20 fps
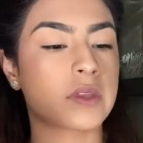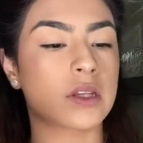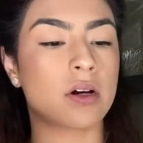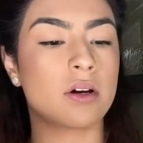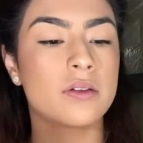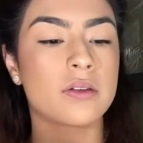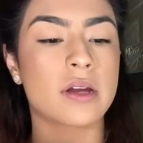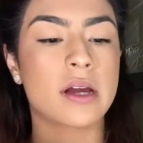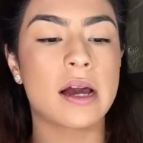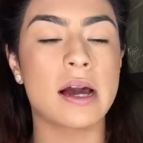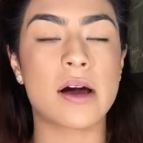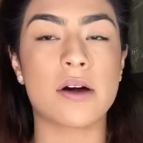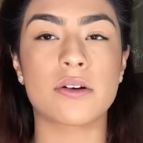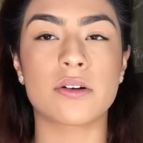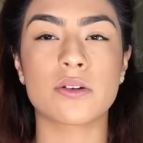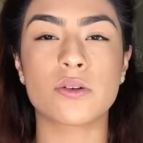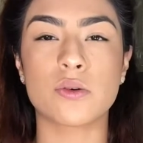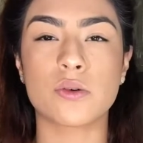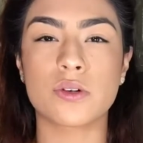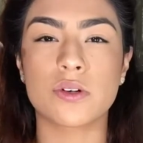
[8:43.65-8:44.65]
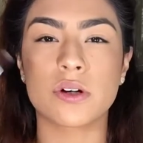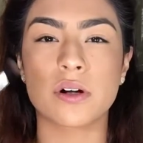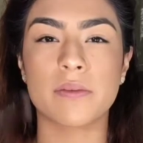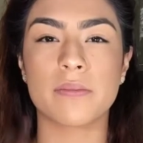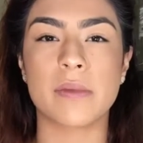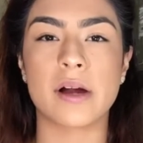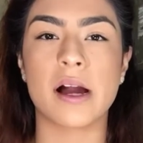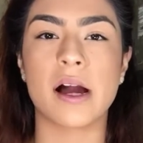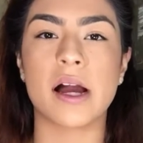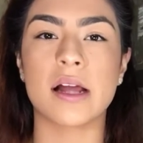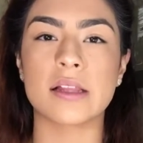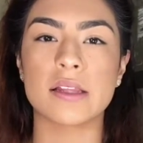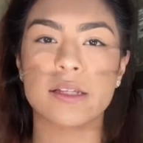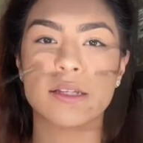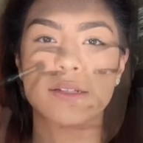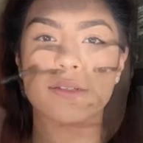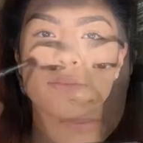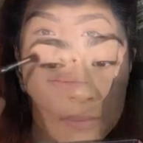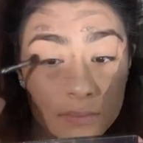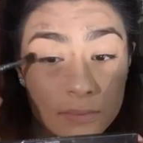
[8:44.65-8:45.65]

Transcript: on the outer corner of my eyelid.